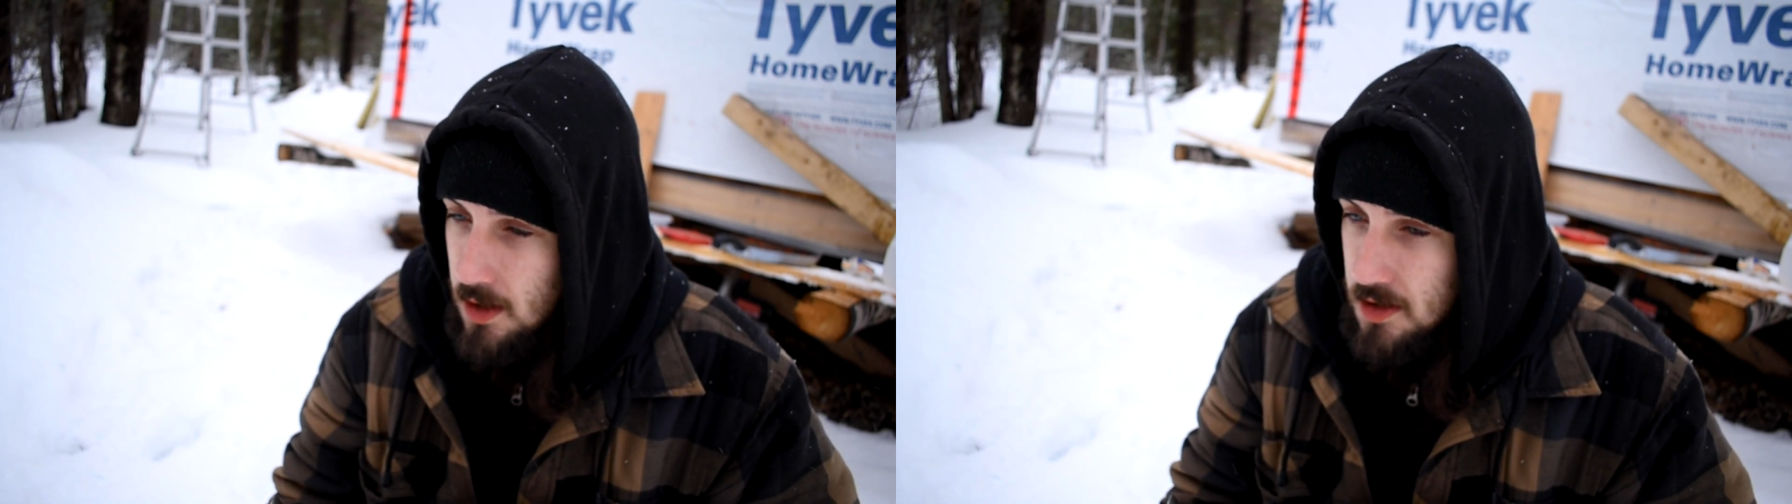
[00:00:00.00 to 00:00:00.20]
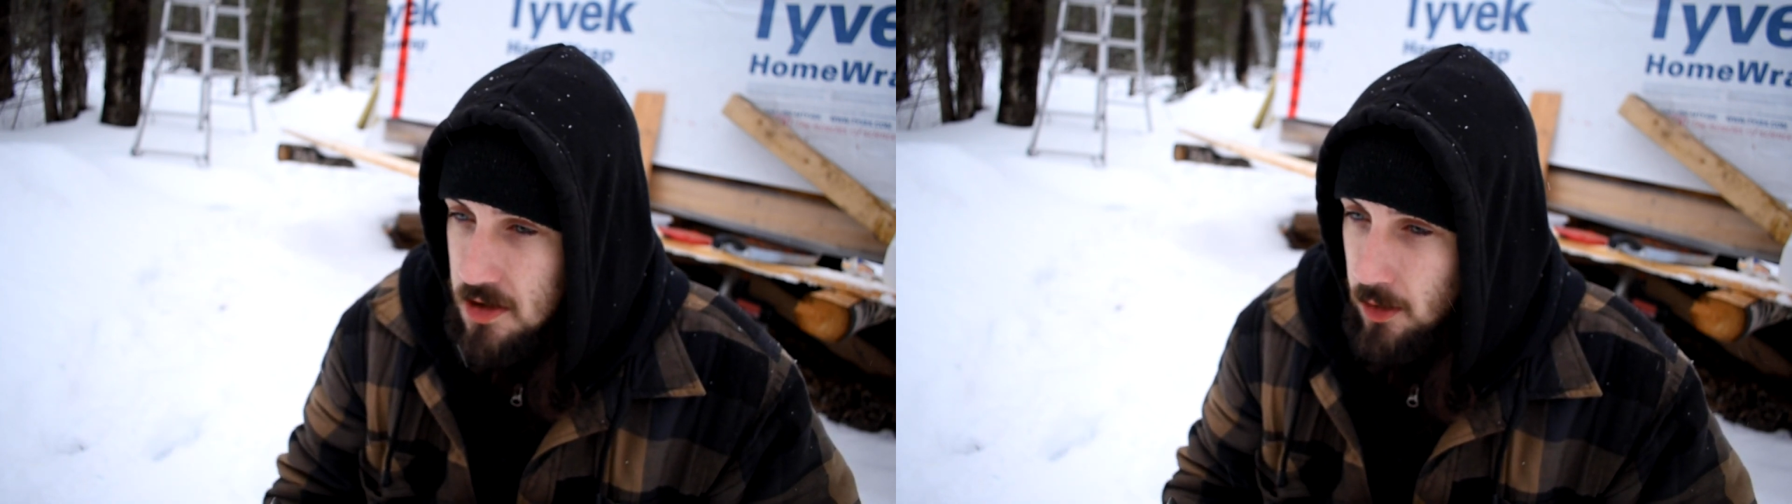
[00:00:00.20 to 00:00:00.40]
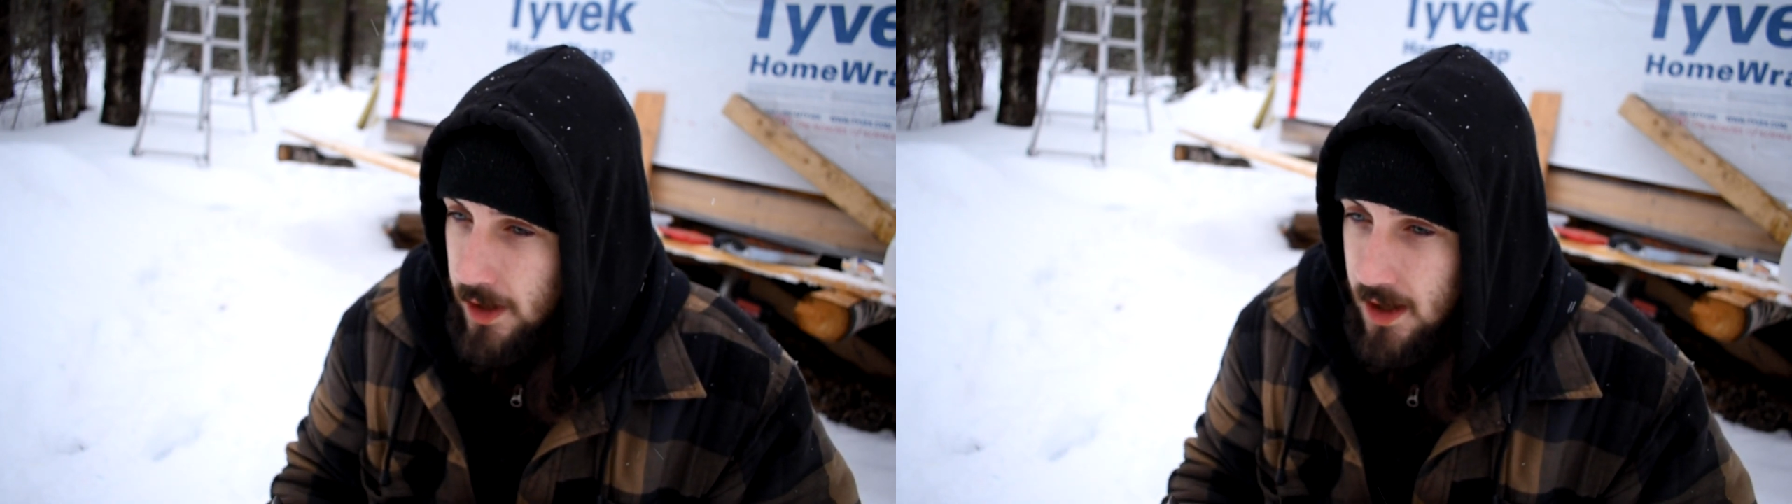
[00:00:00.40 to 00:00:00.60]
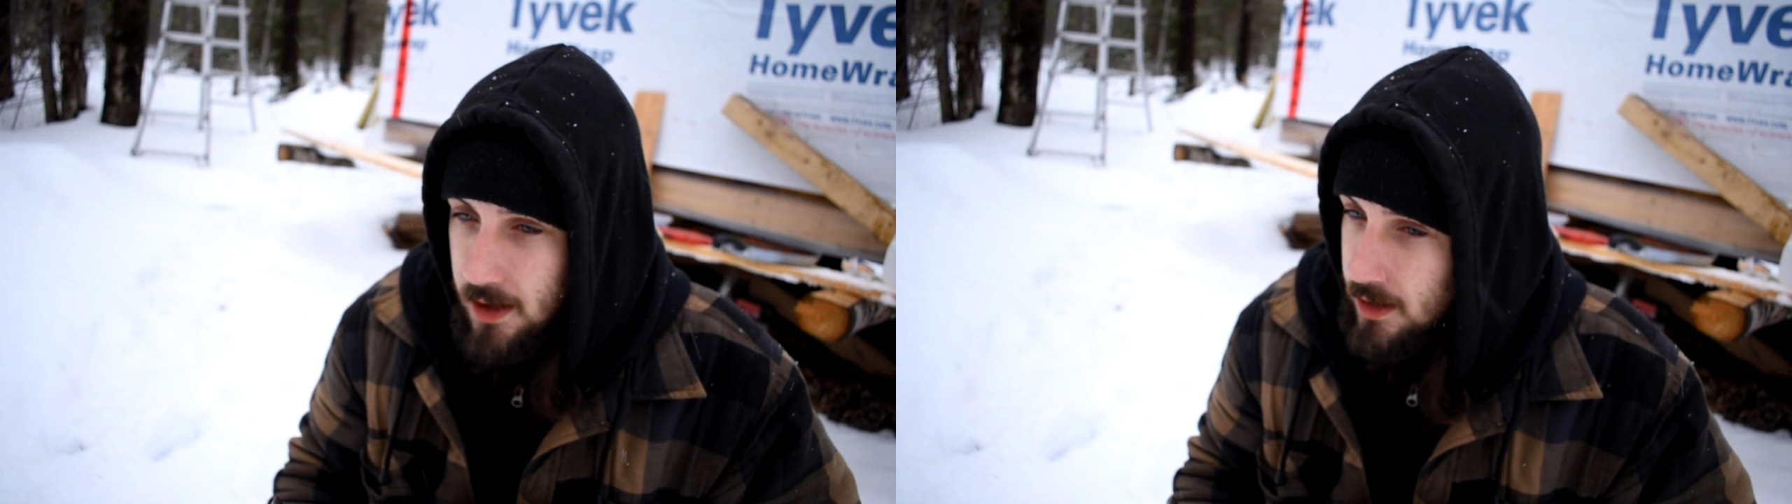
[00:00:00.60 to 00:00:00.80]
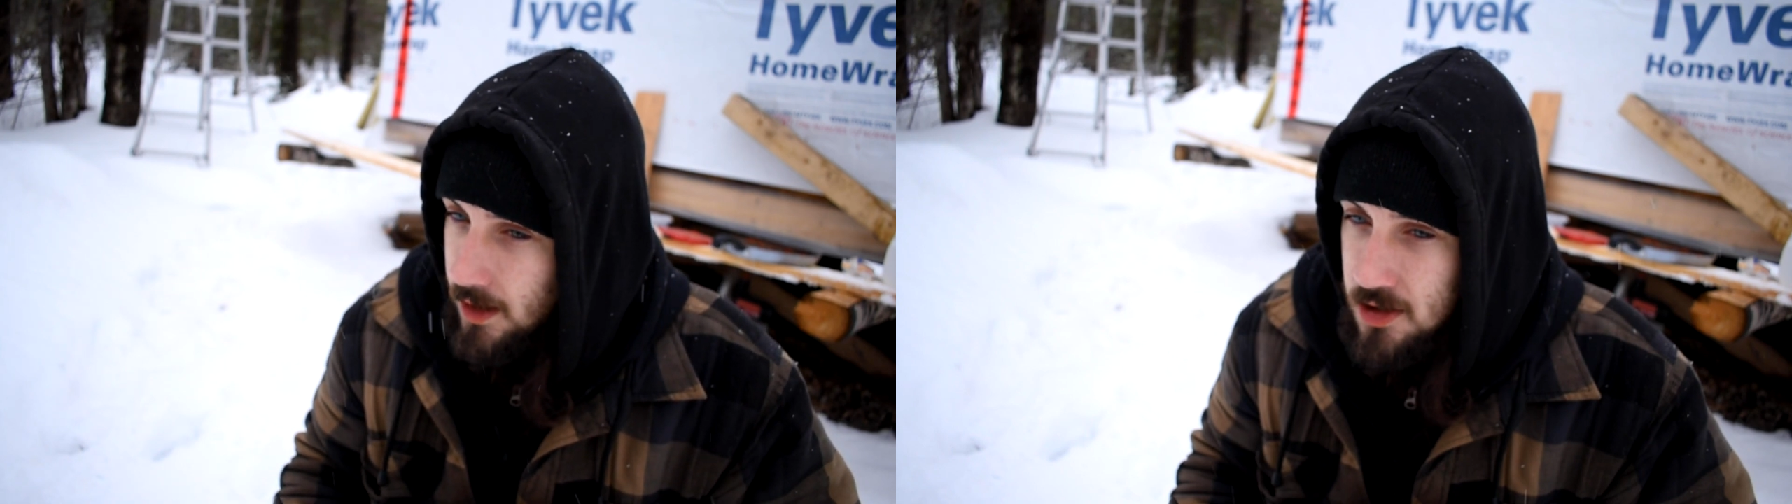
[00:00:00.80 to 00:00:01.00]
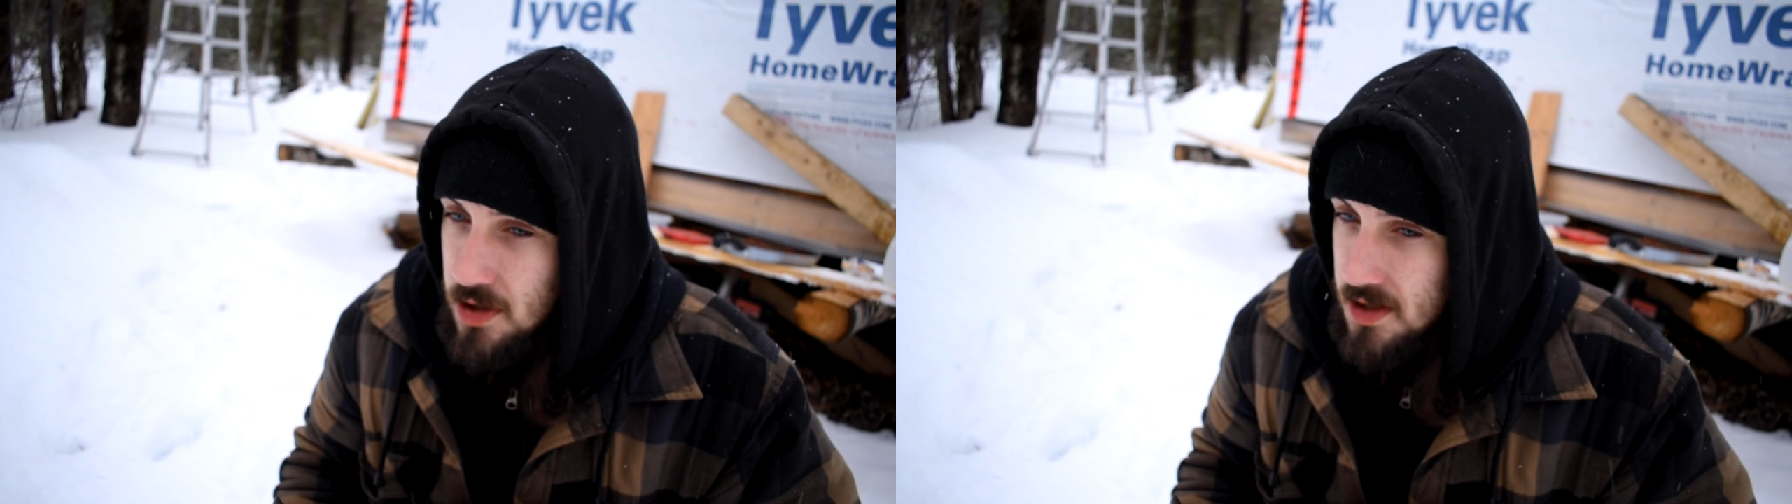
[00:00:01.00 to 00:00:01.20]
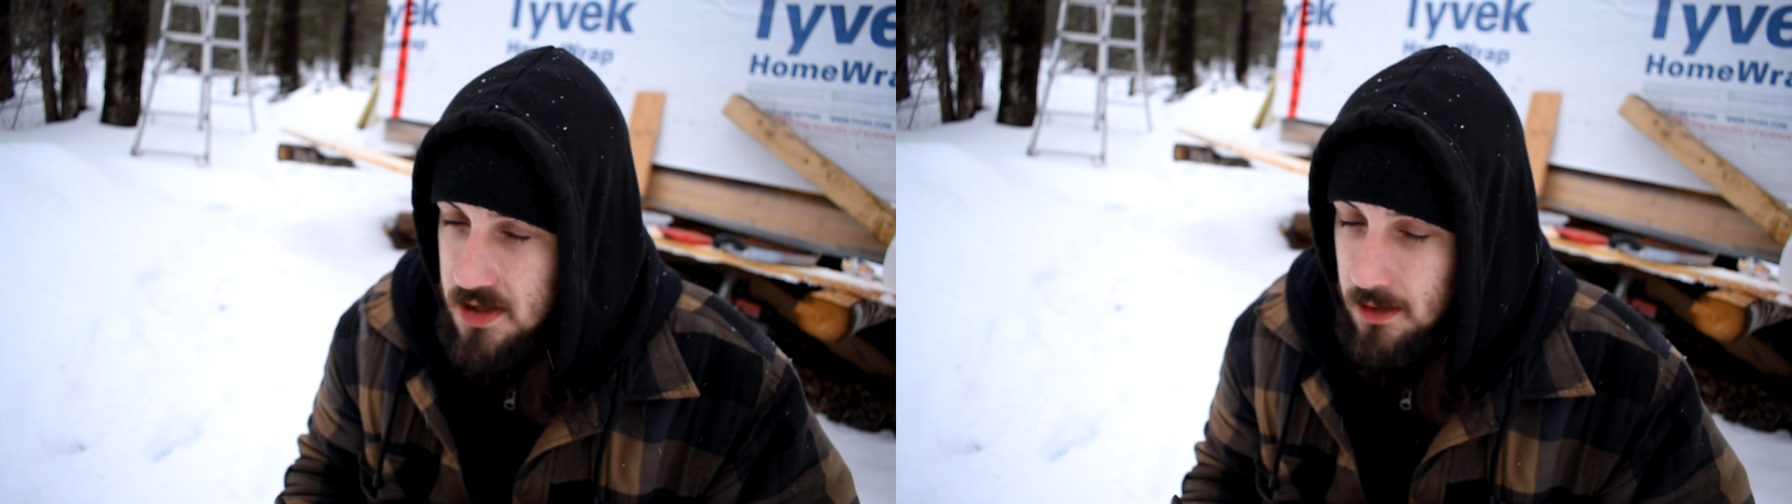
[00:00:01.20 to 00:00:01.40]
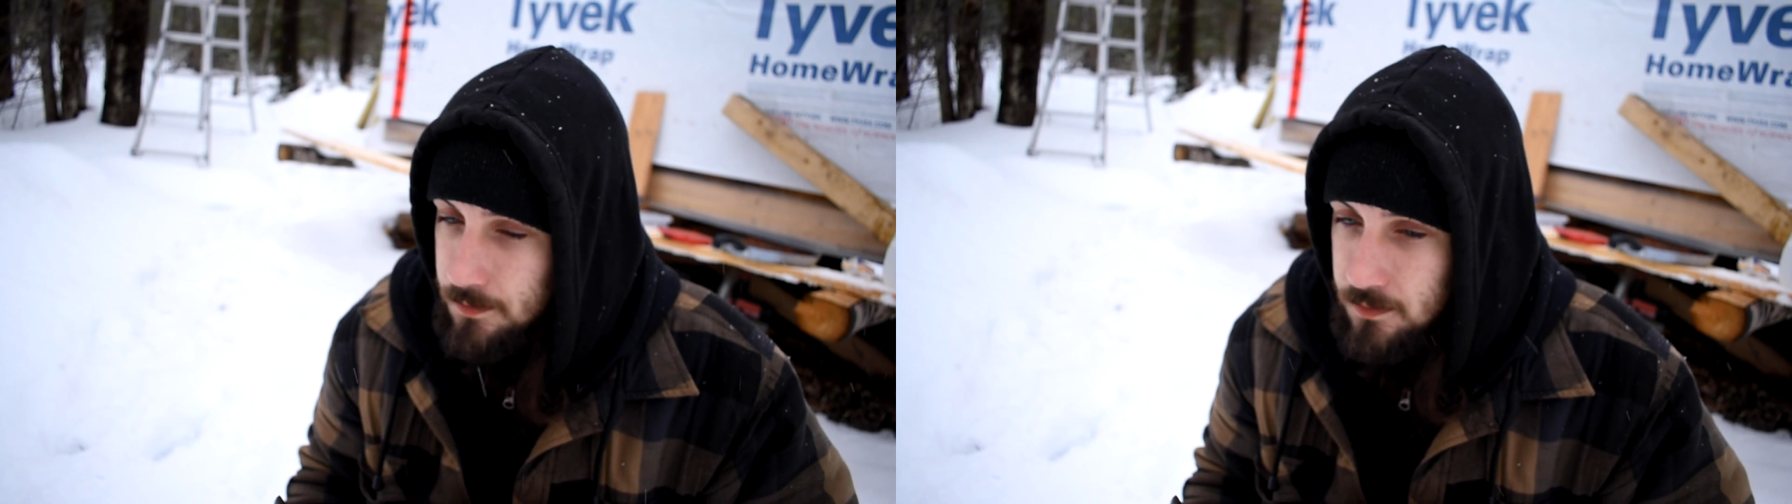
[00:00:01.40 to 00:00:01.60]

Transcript: So, like, it's just